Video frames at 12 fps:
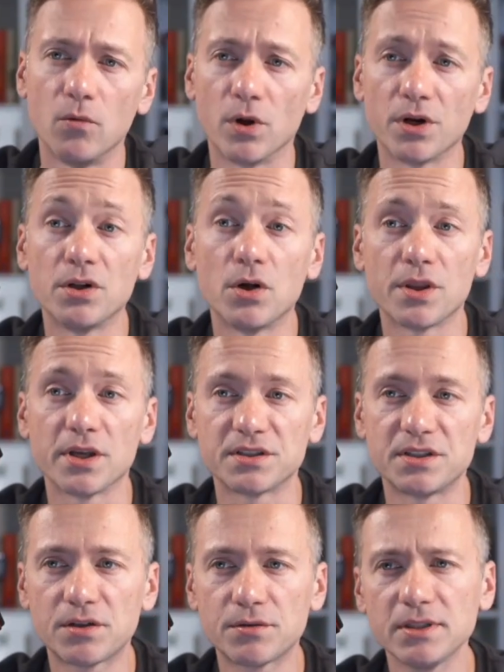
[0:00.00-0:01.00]
Want to know their
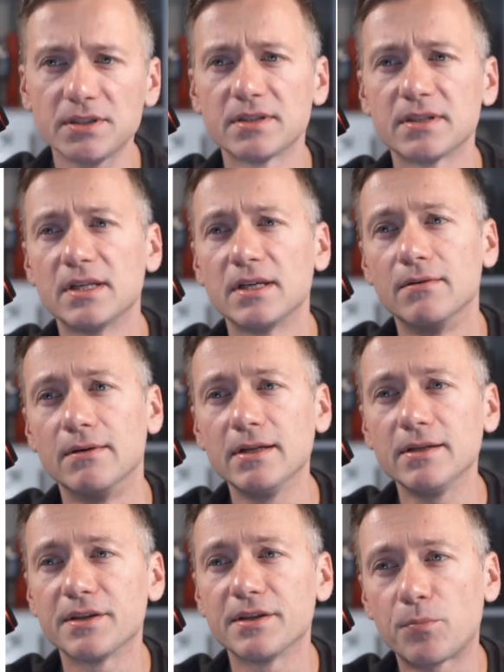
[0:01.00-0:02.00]
secret?
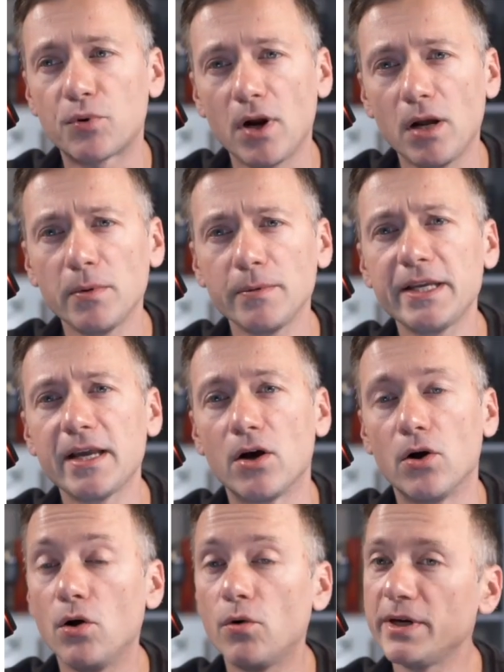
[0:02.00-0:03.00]
Well, they're probably
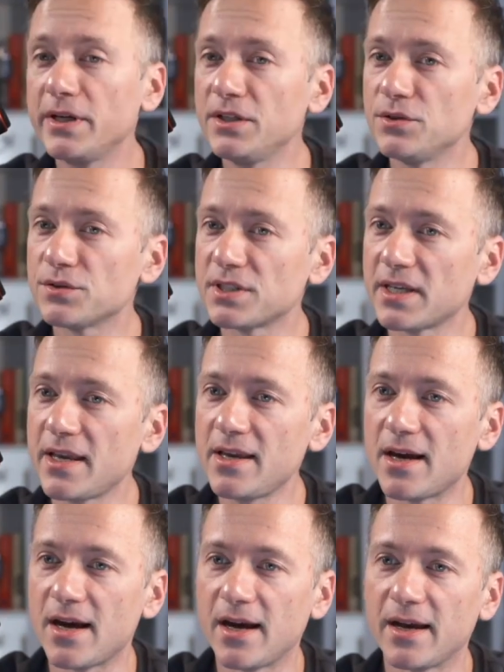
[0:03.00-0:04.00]
already using
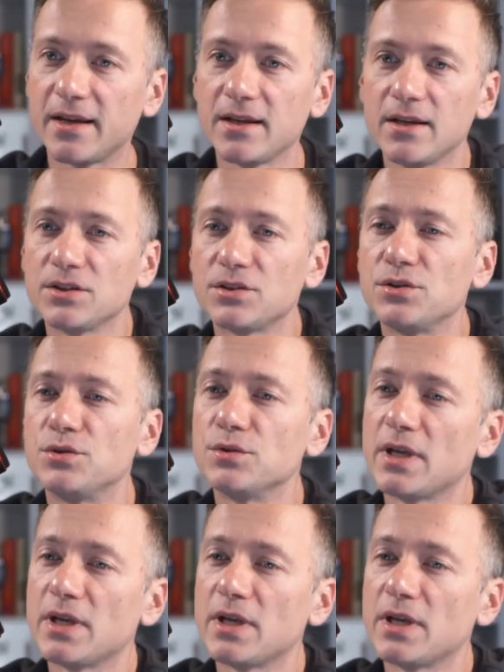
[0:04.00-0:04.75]
AI to